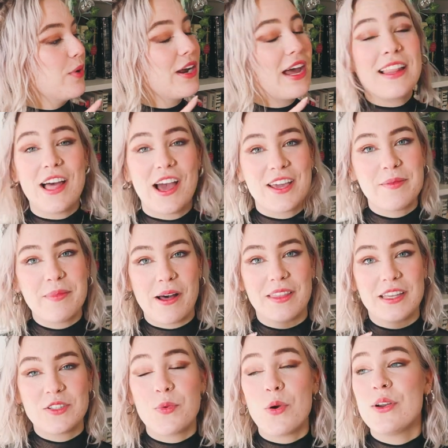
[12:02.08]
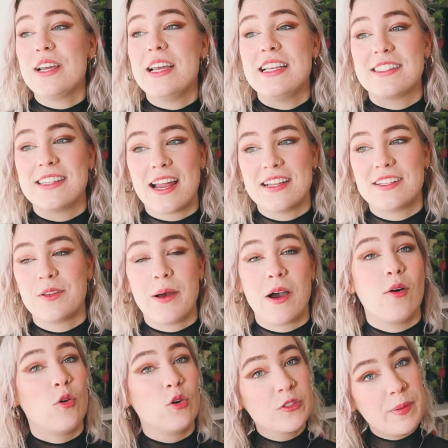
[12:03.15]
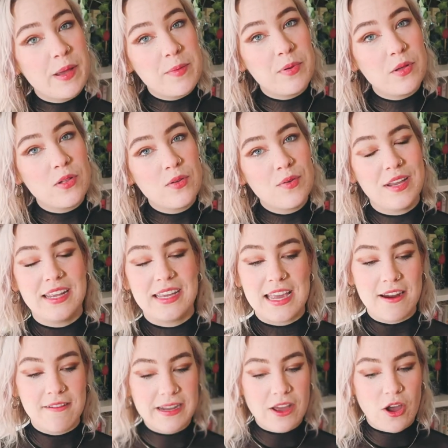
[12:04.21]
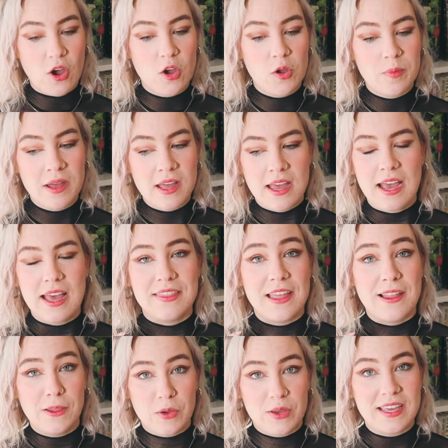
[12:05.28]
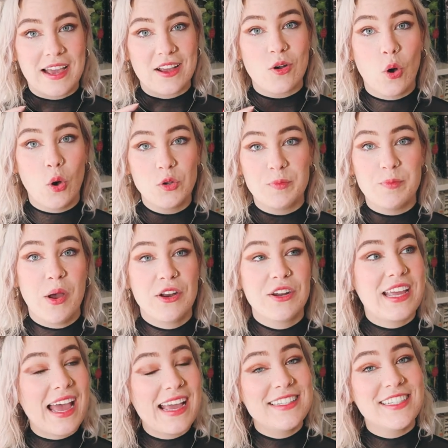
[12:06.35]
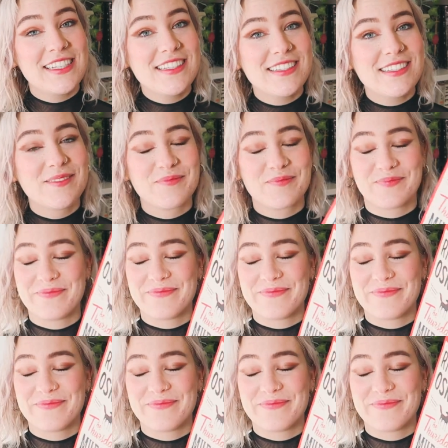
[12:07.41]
what I like about this one is that it's about old people in a caring home and they're looking at cold murder cases.